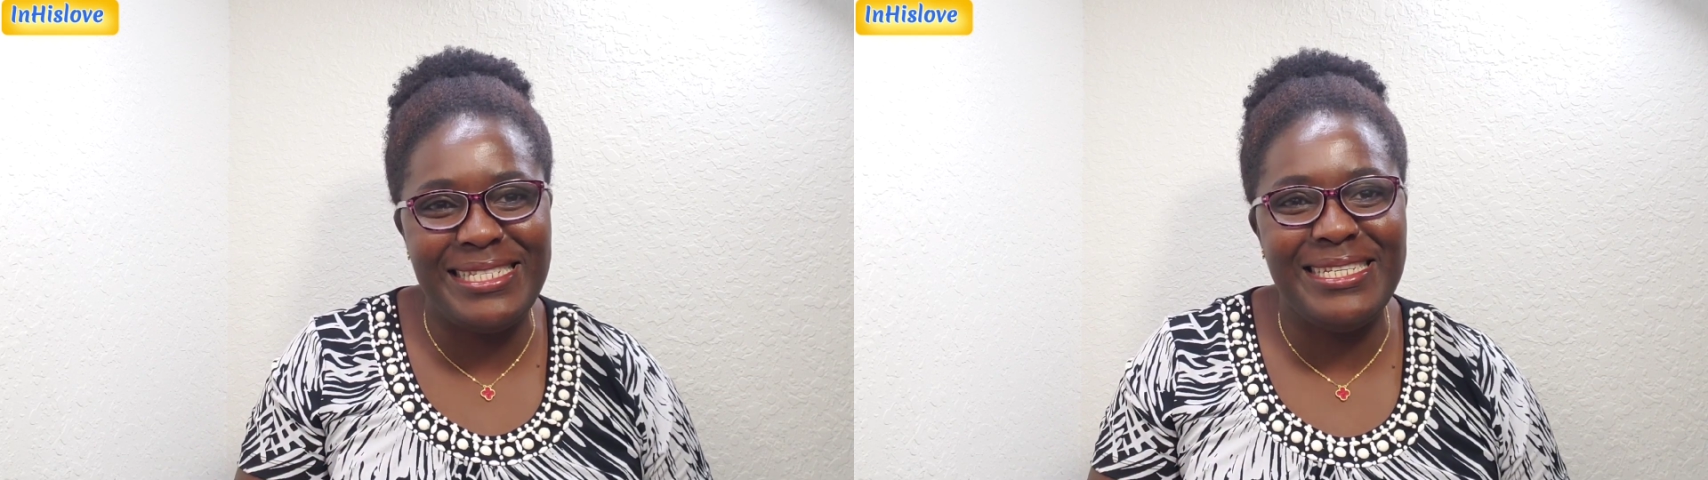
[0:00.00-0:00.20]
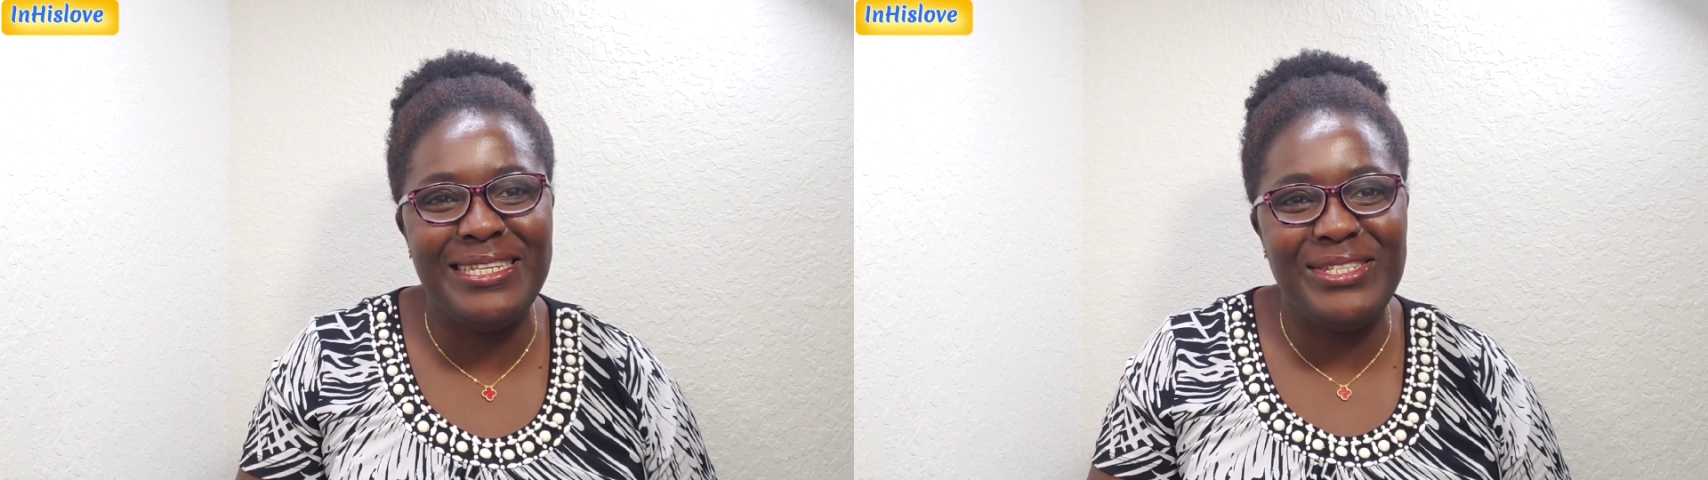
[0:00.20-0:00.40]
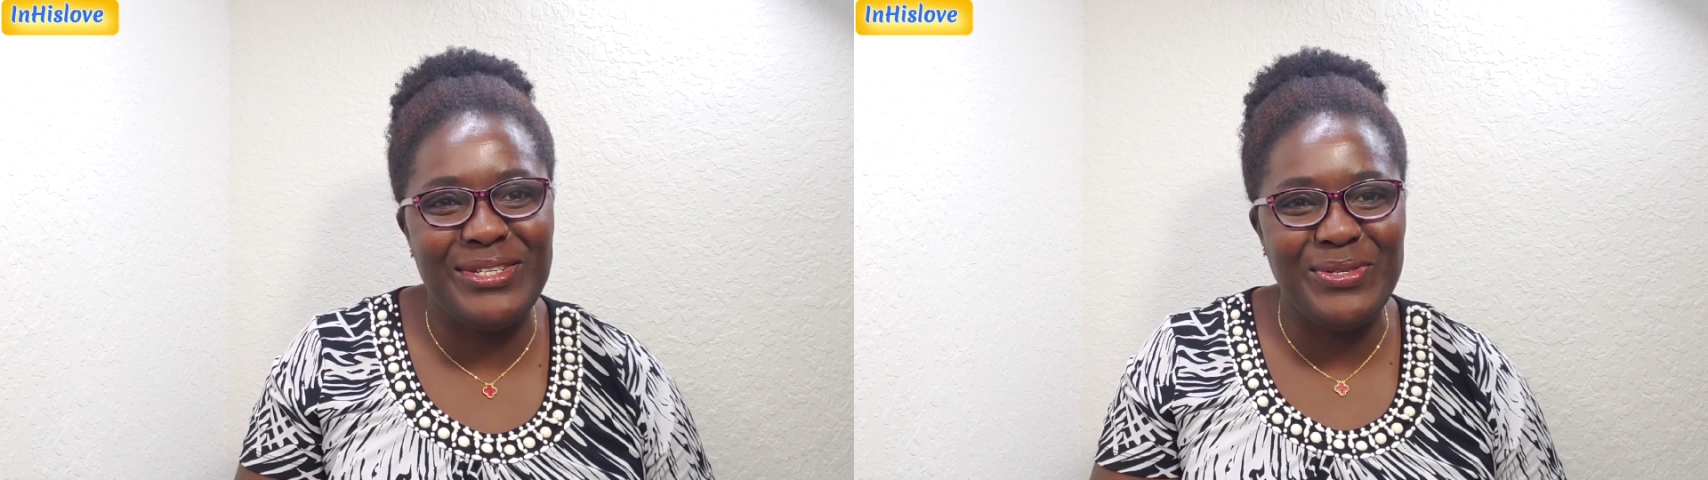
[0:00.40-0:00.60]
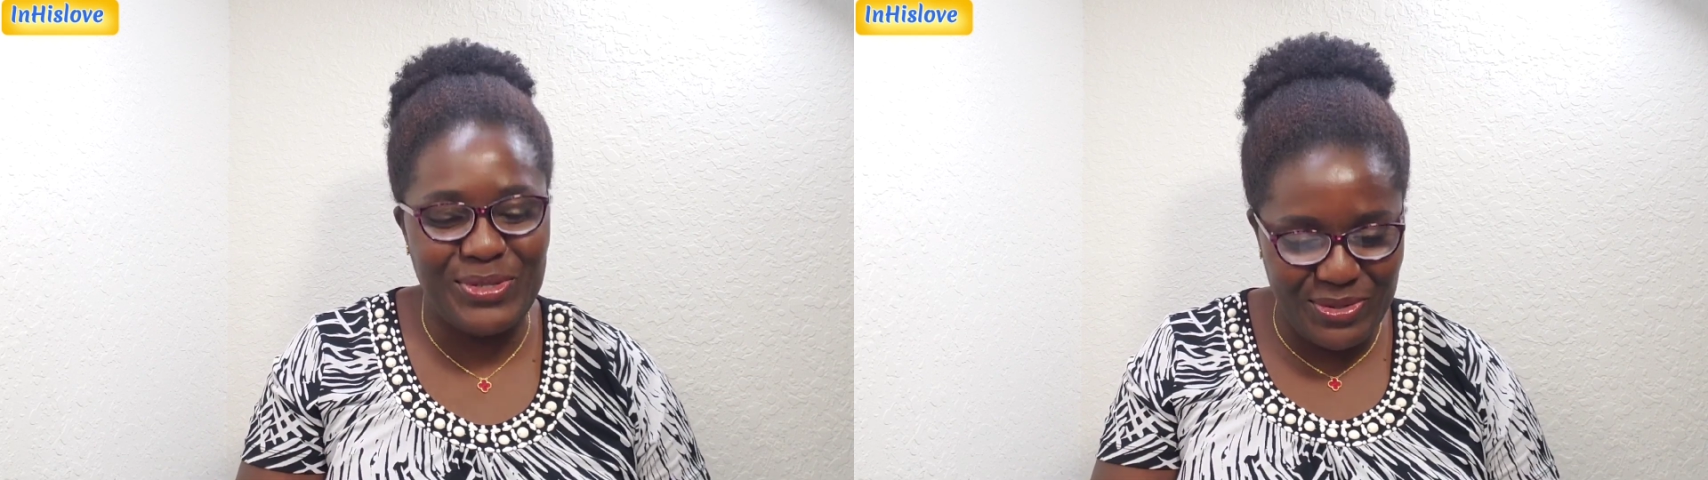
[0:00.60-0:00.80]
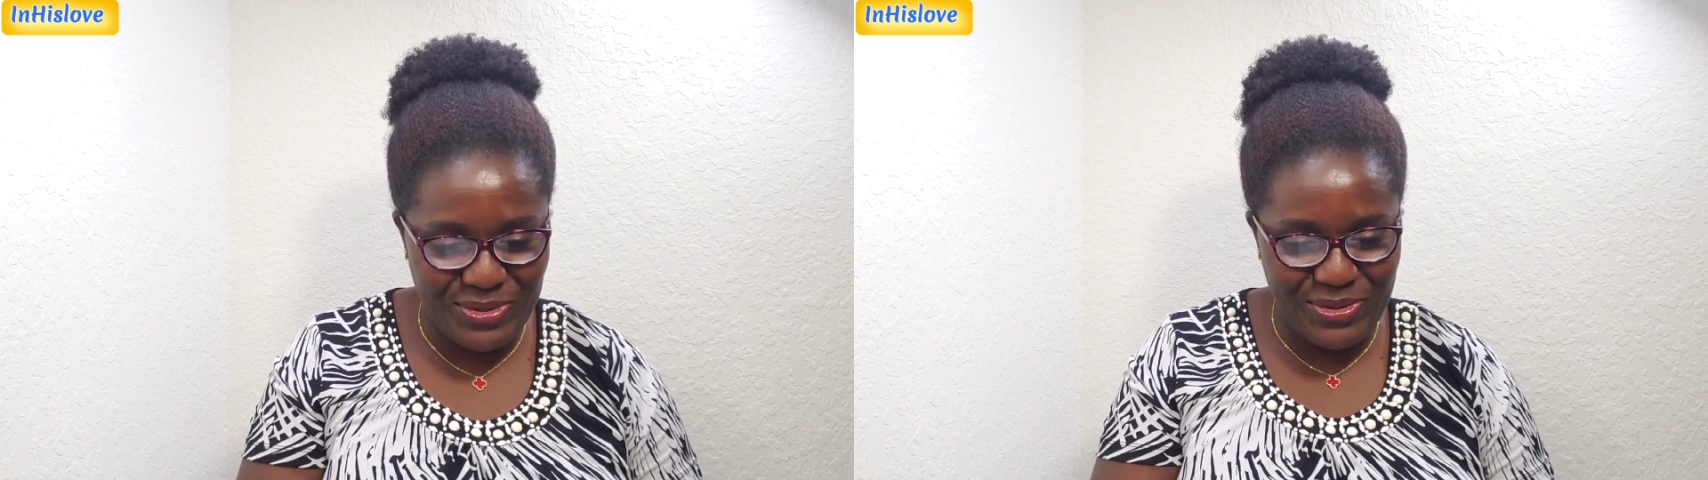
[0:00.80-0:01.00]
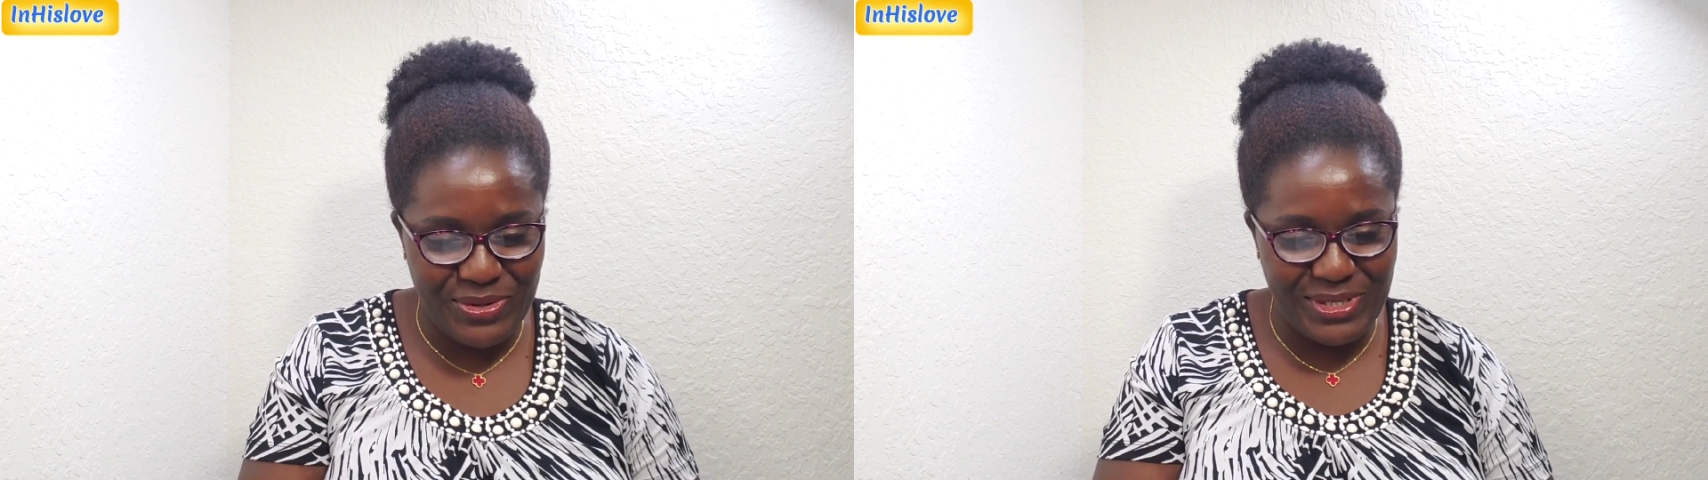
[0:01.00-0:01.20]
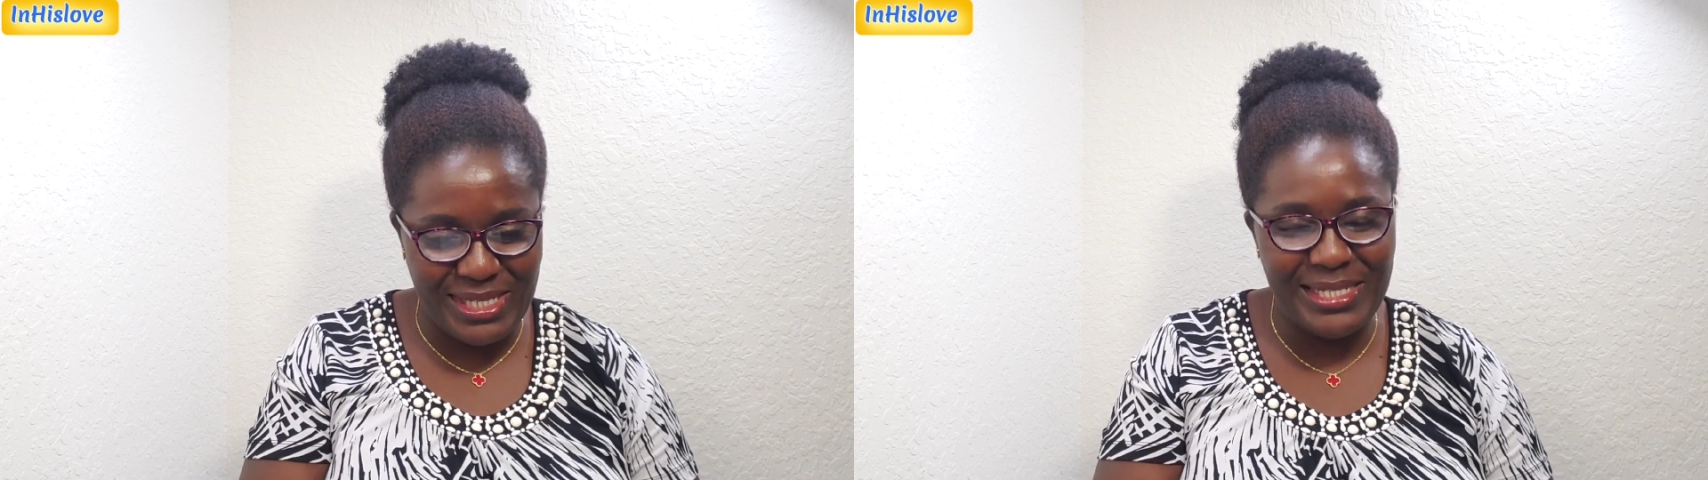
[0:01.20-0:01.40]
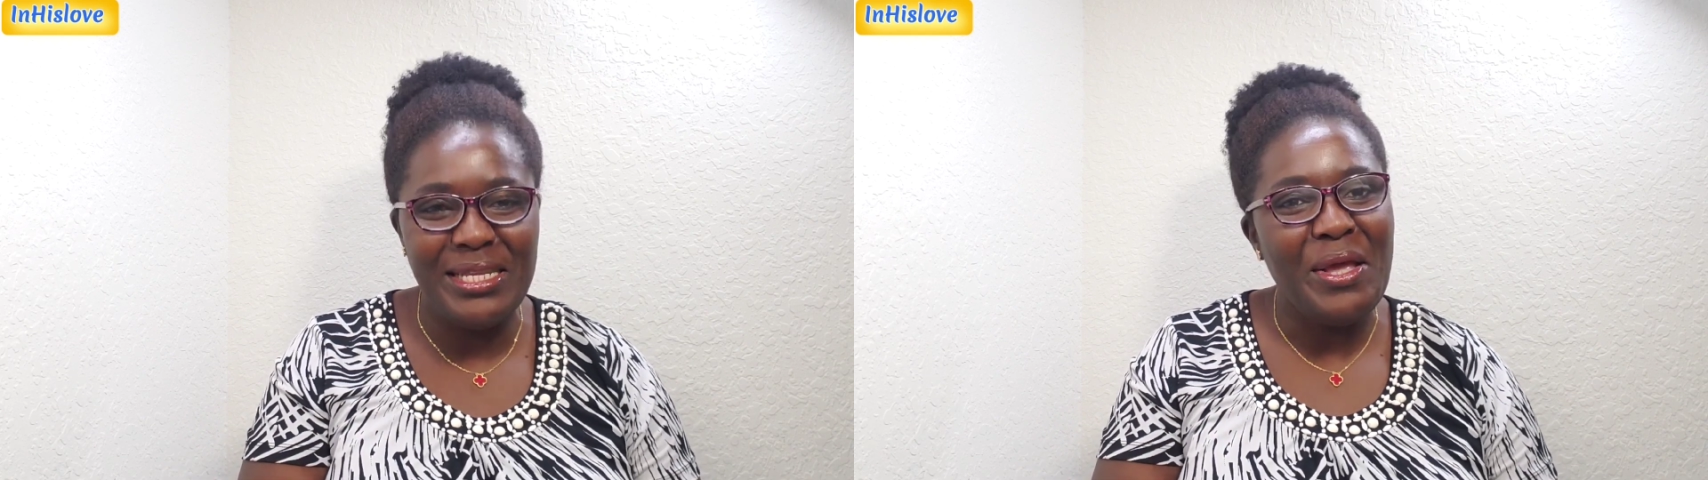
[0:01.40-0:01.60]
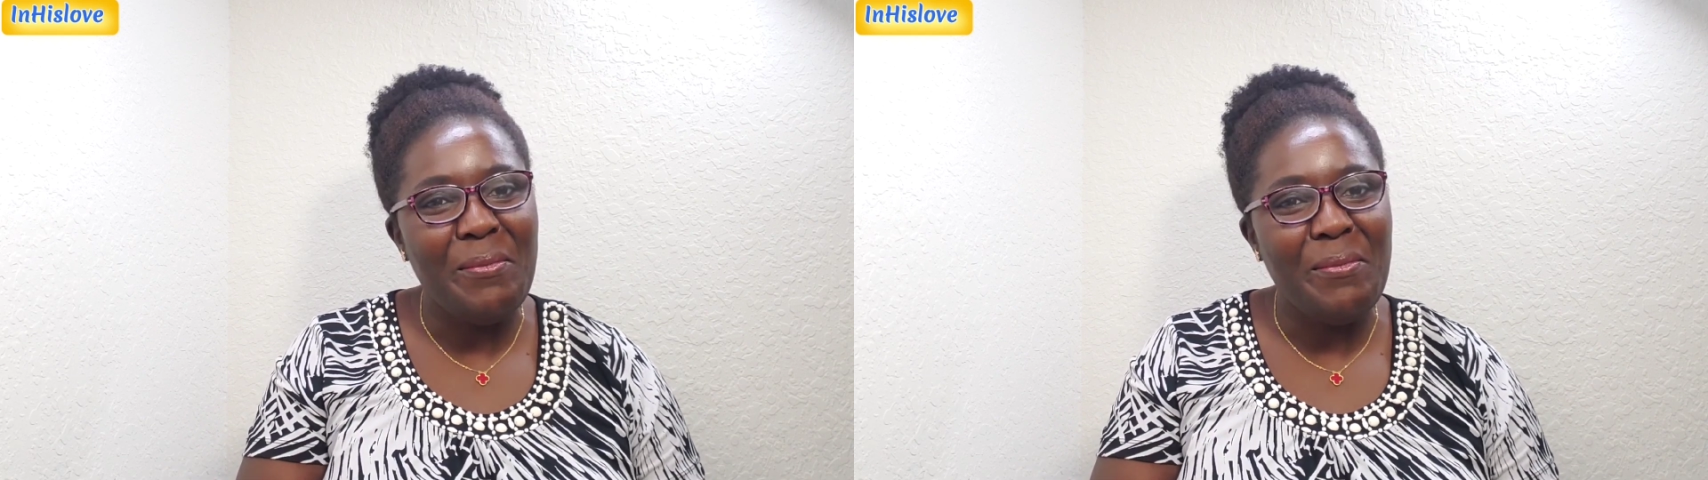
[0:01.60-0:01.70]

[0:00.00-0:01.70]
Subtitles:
she used to do those days.